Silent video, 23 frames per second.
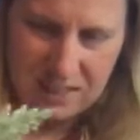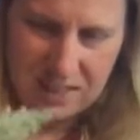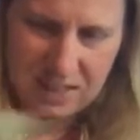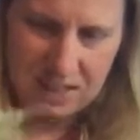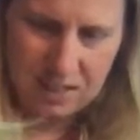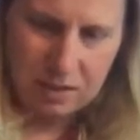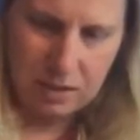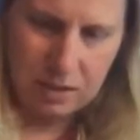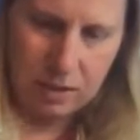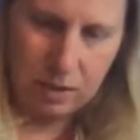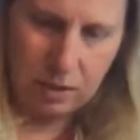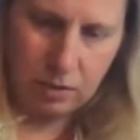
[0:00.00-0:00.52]

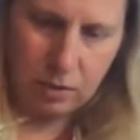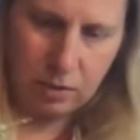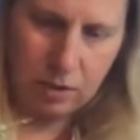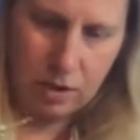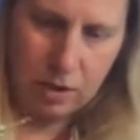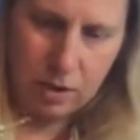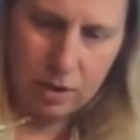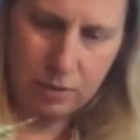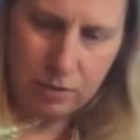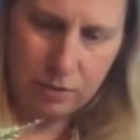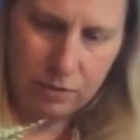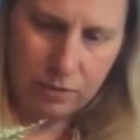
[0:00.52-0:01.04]
so that it'll
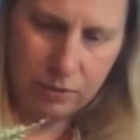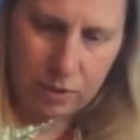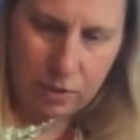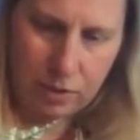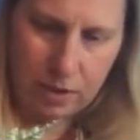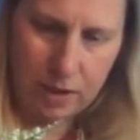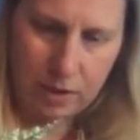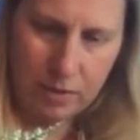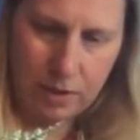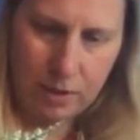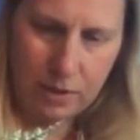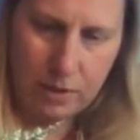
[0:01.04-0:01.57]
kind of float
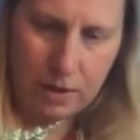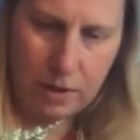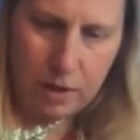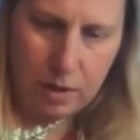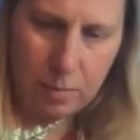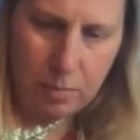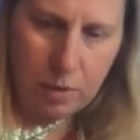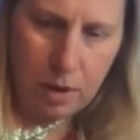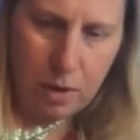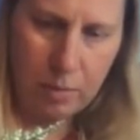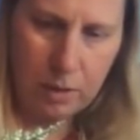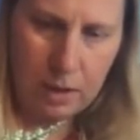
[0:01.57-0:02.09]
out right there. And I'll
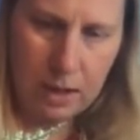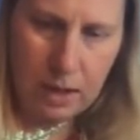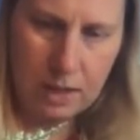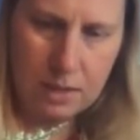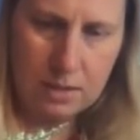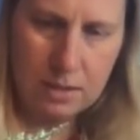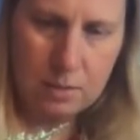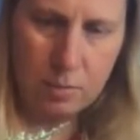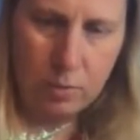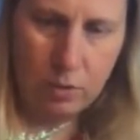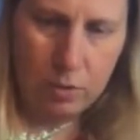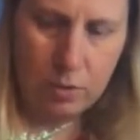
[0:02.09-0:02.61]
probably
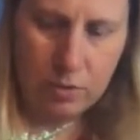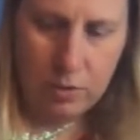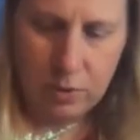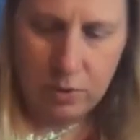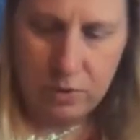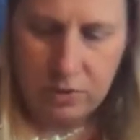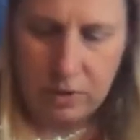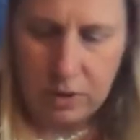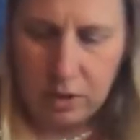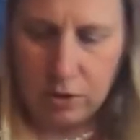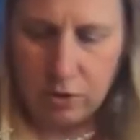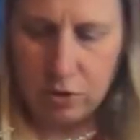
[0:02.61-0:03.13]
add some more of
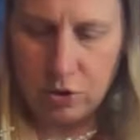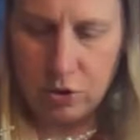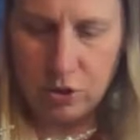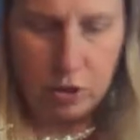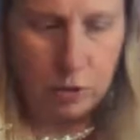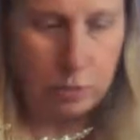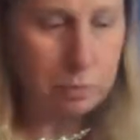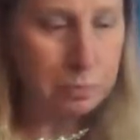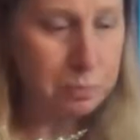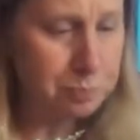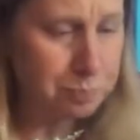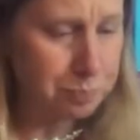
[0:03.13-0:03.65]
those later
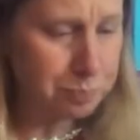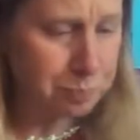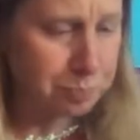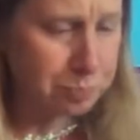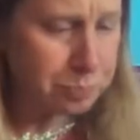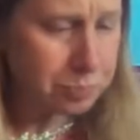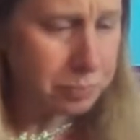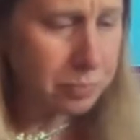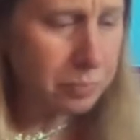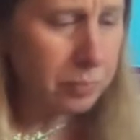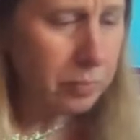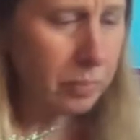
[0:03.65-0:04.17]
too.
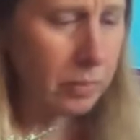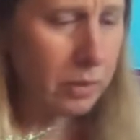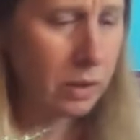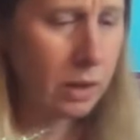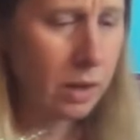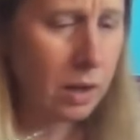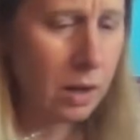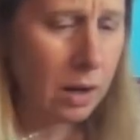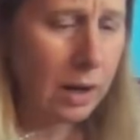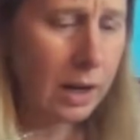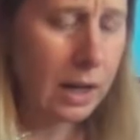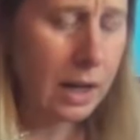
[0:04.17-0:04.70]

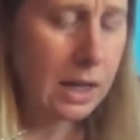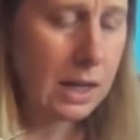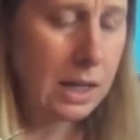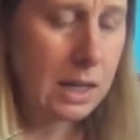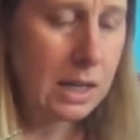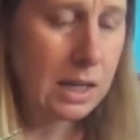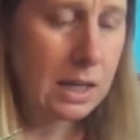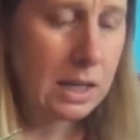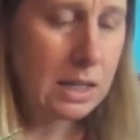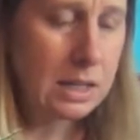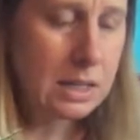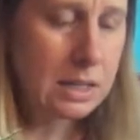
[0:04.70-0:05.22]
All right,
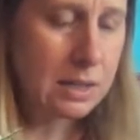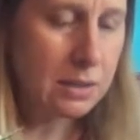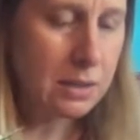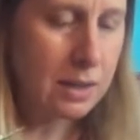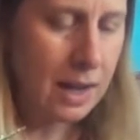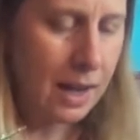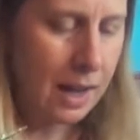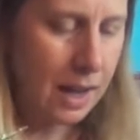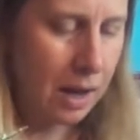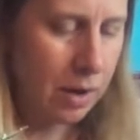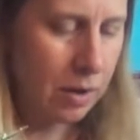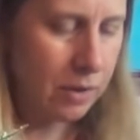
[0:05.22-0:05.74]
So
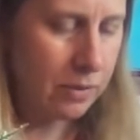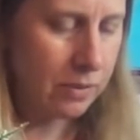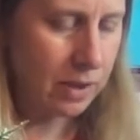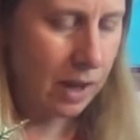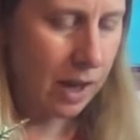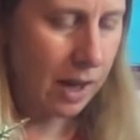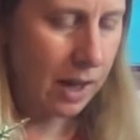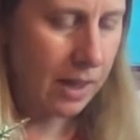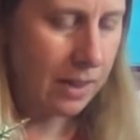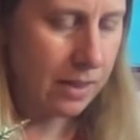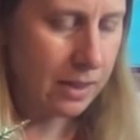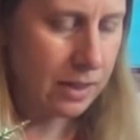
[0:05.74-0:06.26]
now I've
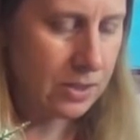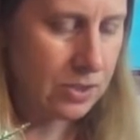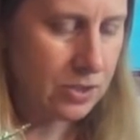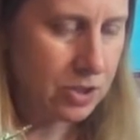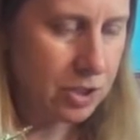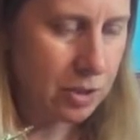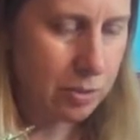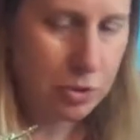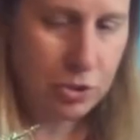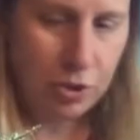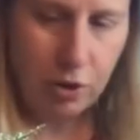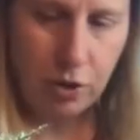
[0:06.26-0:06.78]
got these
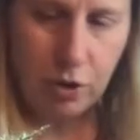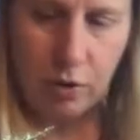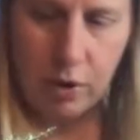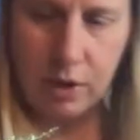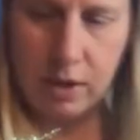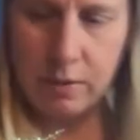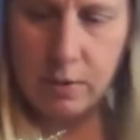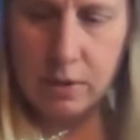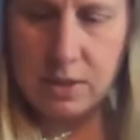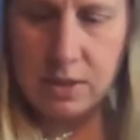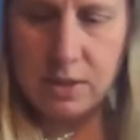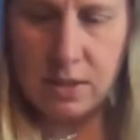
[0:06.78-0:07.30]
two, which are
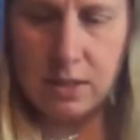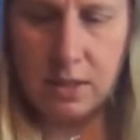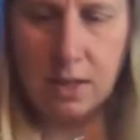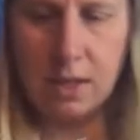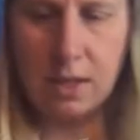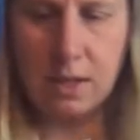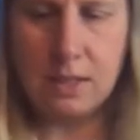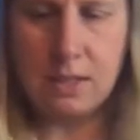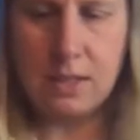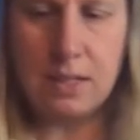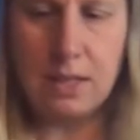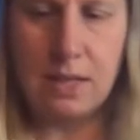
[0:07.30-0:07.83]
great ones to
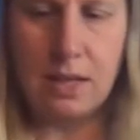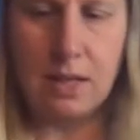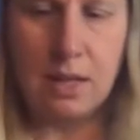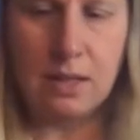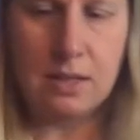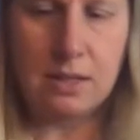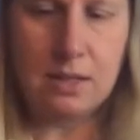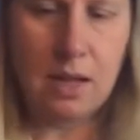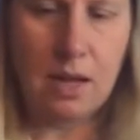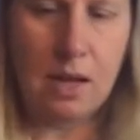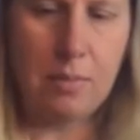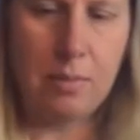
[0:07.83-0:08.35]
kind of sit on
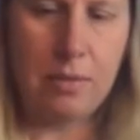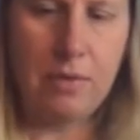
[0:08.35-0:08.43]
top